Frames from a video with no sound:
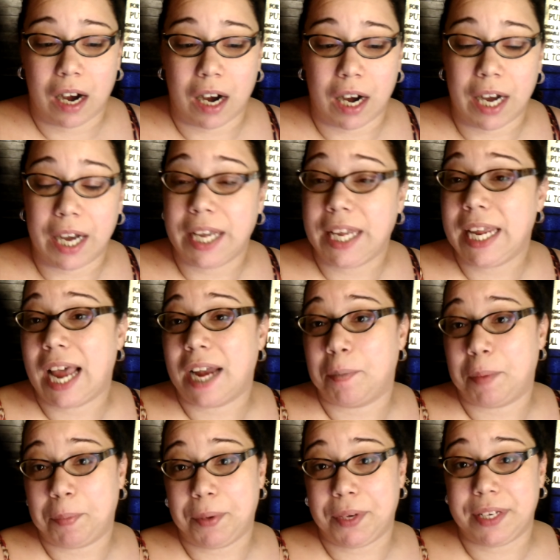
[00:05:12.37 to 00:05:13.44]
uh, he had
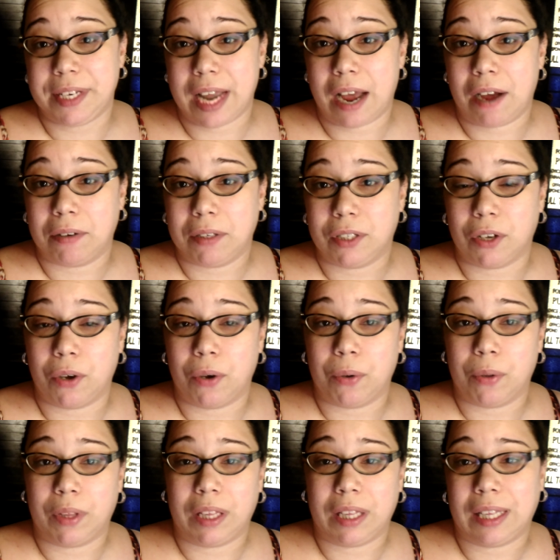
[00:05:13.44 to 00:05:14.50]
to be put down.
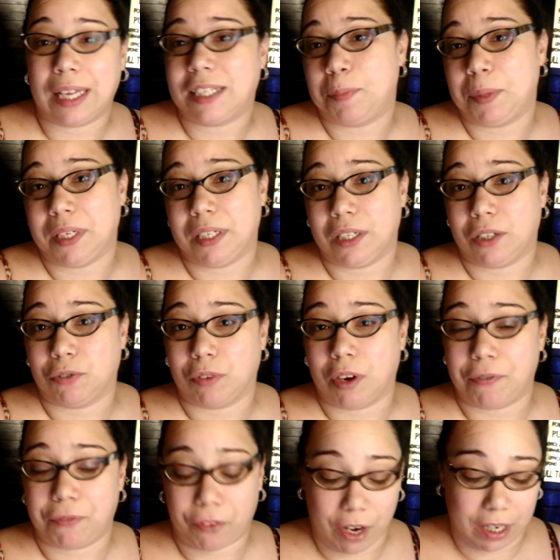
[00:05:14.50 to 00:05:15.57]
So that's been a little
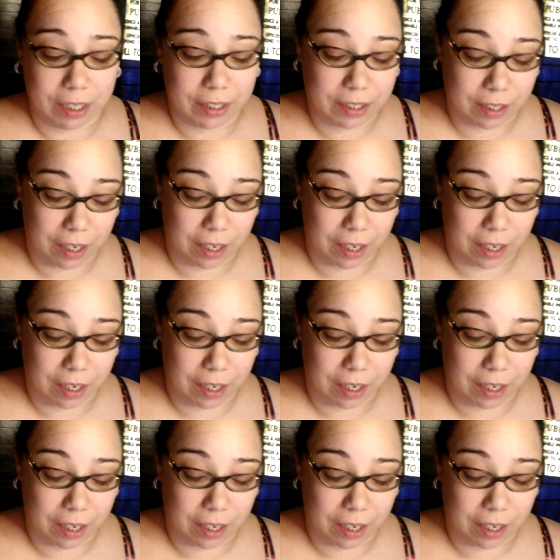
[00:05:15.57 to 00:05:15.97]
rough for us.